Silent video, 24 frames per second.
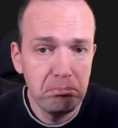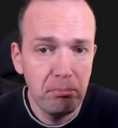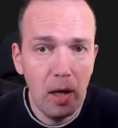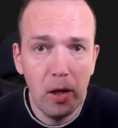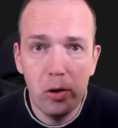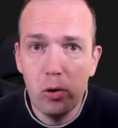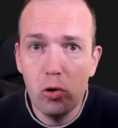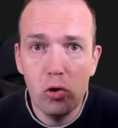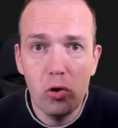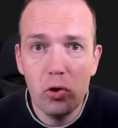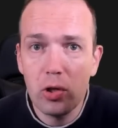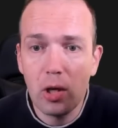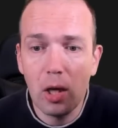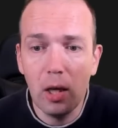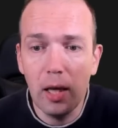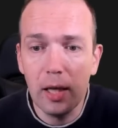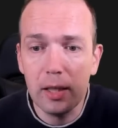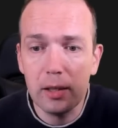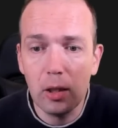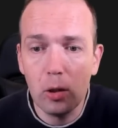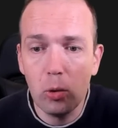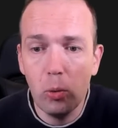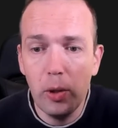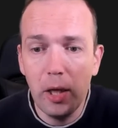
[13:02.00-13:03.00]
And you just collect
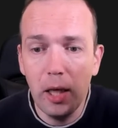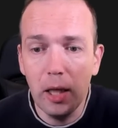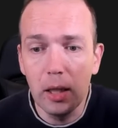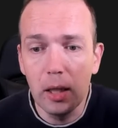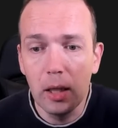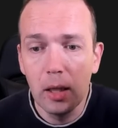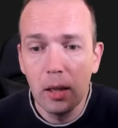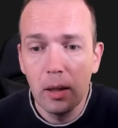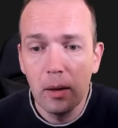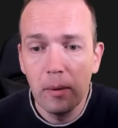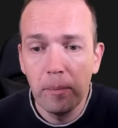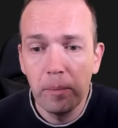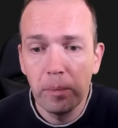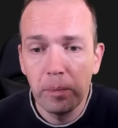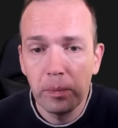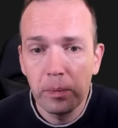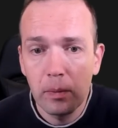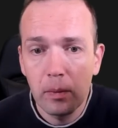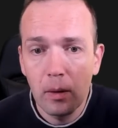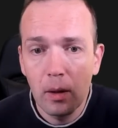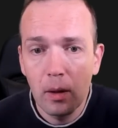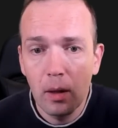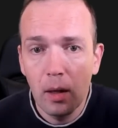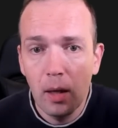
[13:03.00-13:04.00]
the queen.
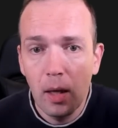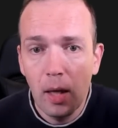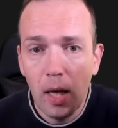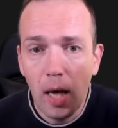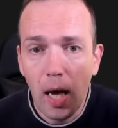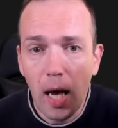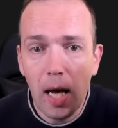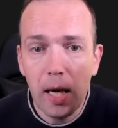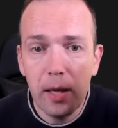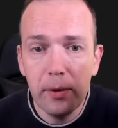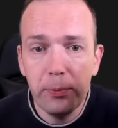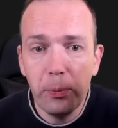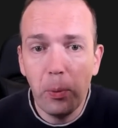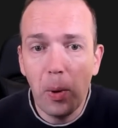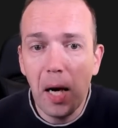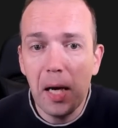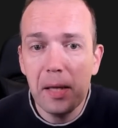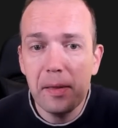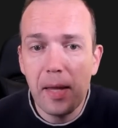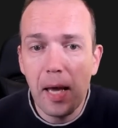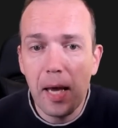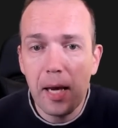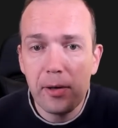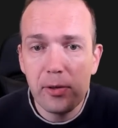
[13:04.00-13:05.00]
And if white
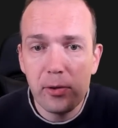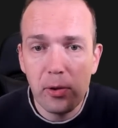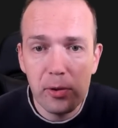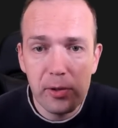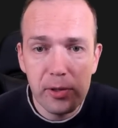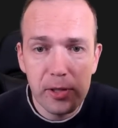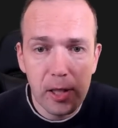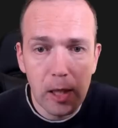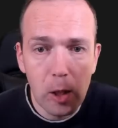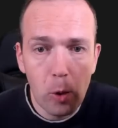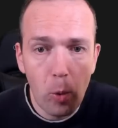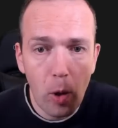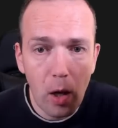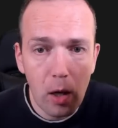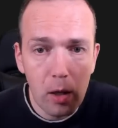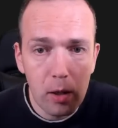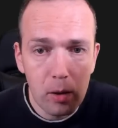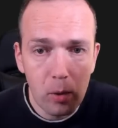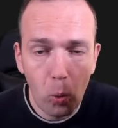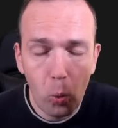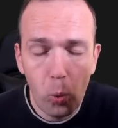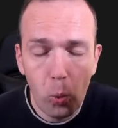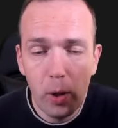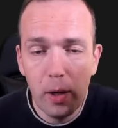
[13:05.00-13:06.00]
takes on c1
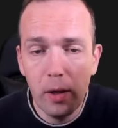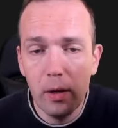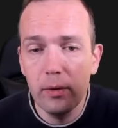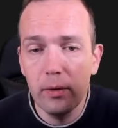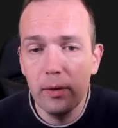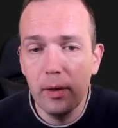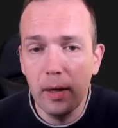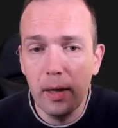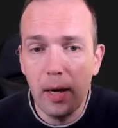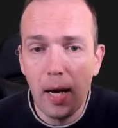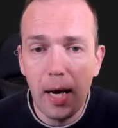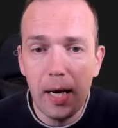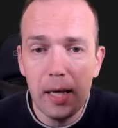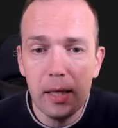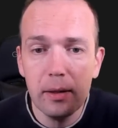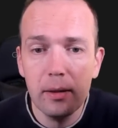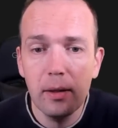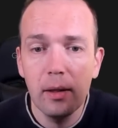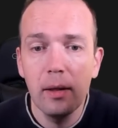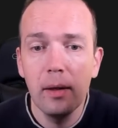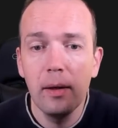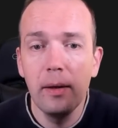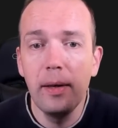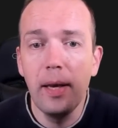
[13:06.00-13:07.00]
with the knight,
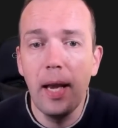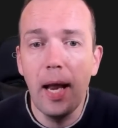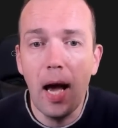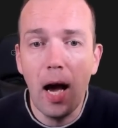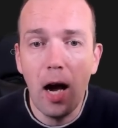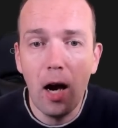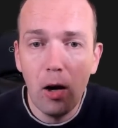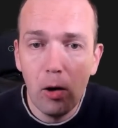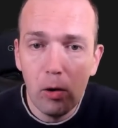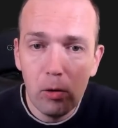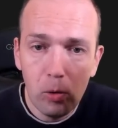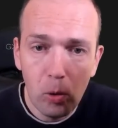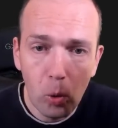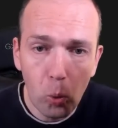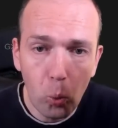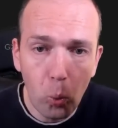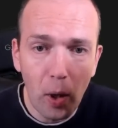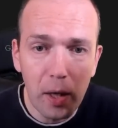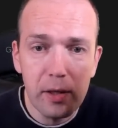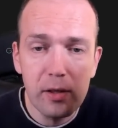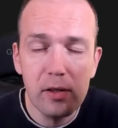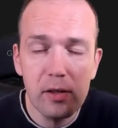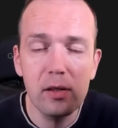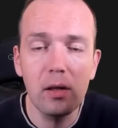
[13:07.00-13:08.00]
now
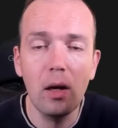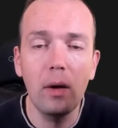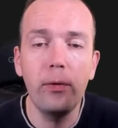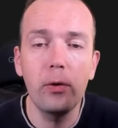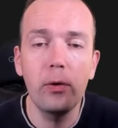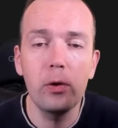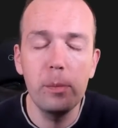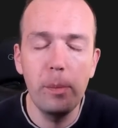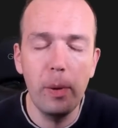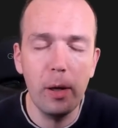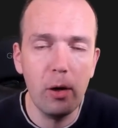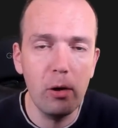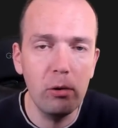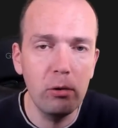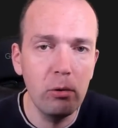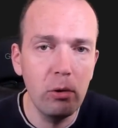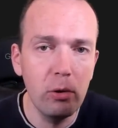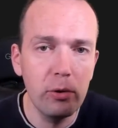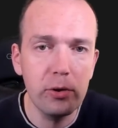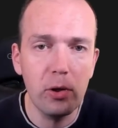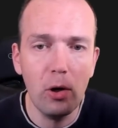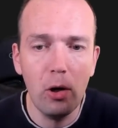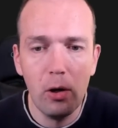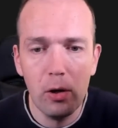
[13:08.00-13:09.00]
white suffers
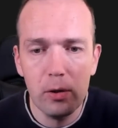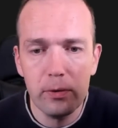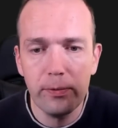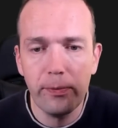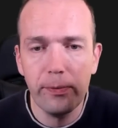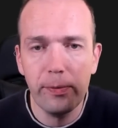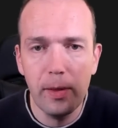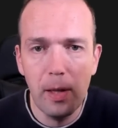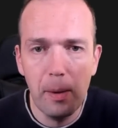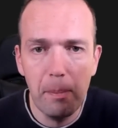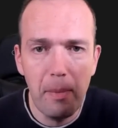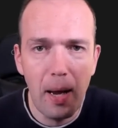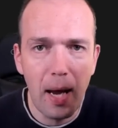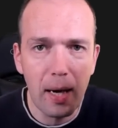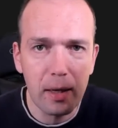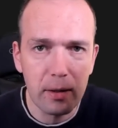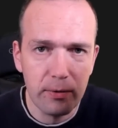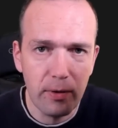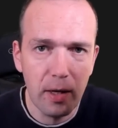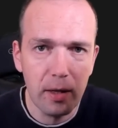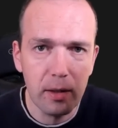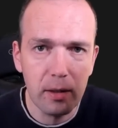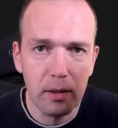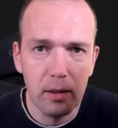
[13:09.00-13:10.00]
because of the back
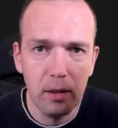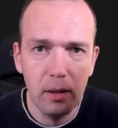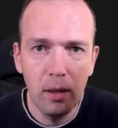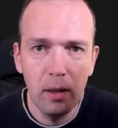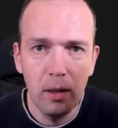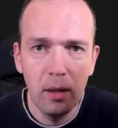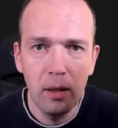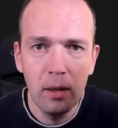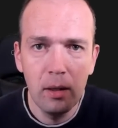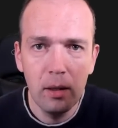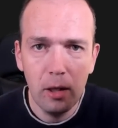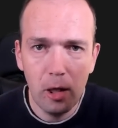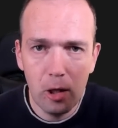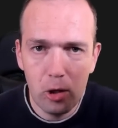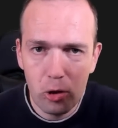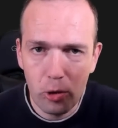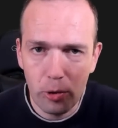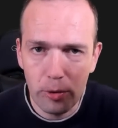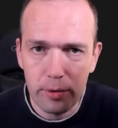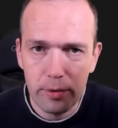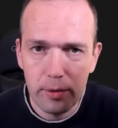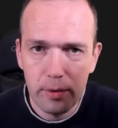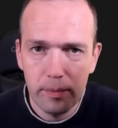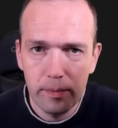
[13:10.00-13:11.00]
rank
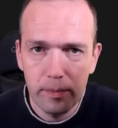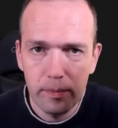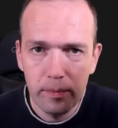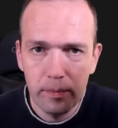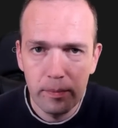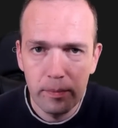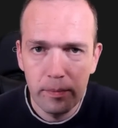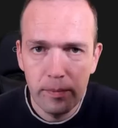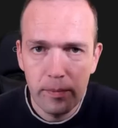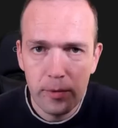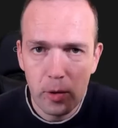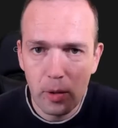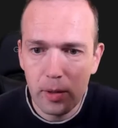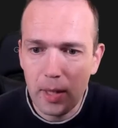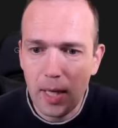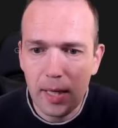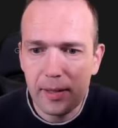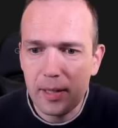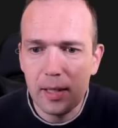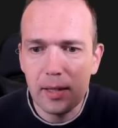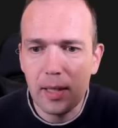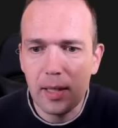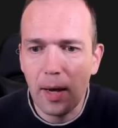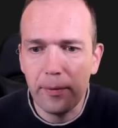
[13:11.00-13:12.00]
issues. So that's
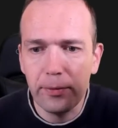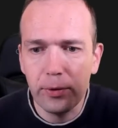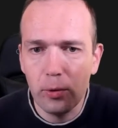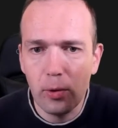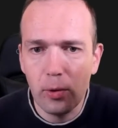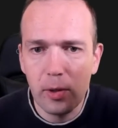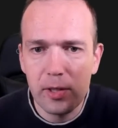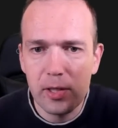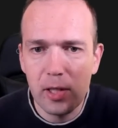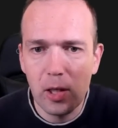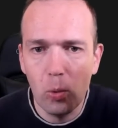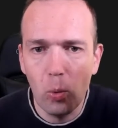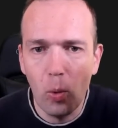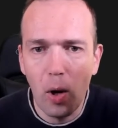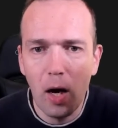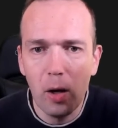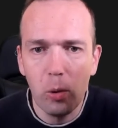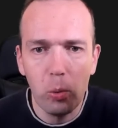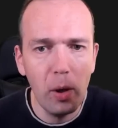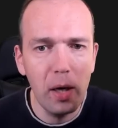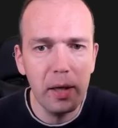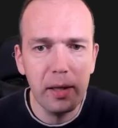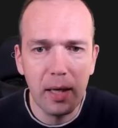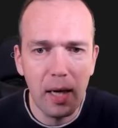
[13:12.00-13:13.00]
it. After rook c1,
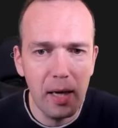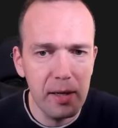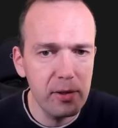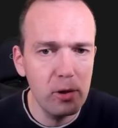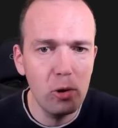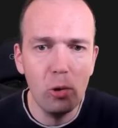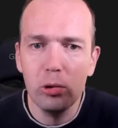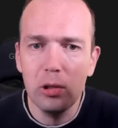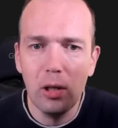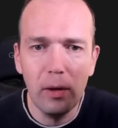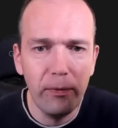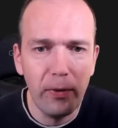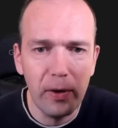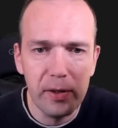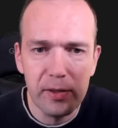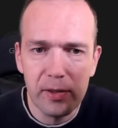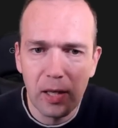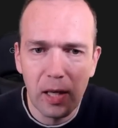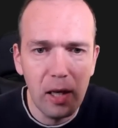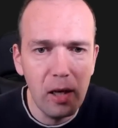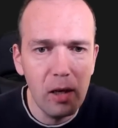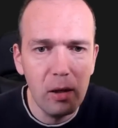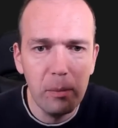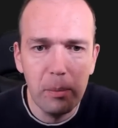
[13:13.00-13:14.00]
white has no defense
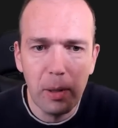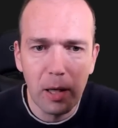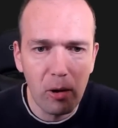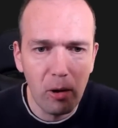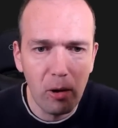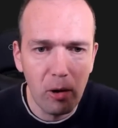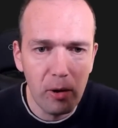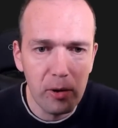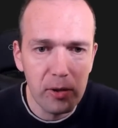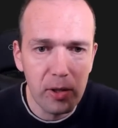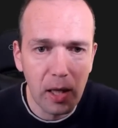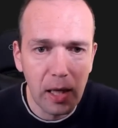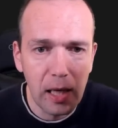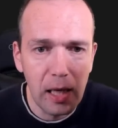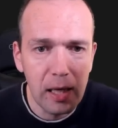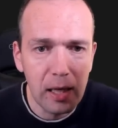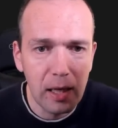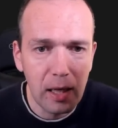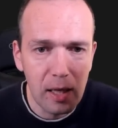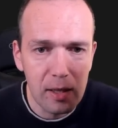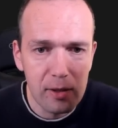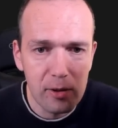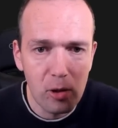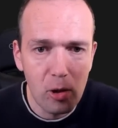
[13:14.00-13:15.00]
here because the king
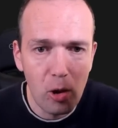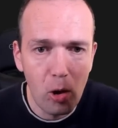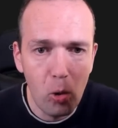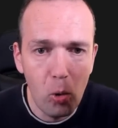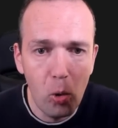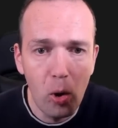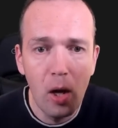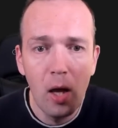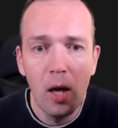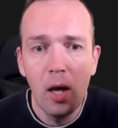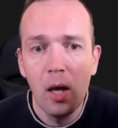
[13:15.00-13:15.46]
has no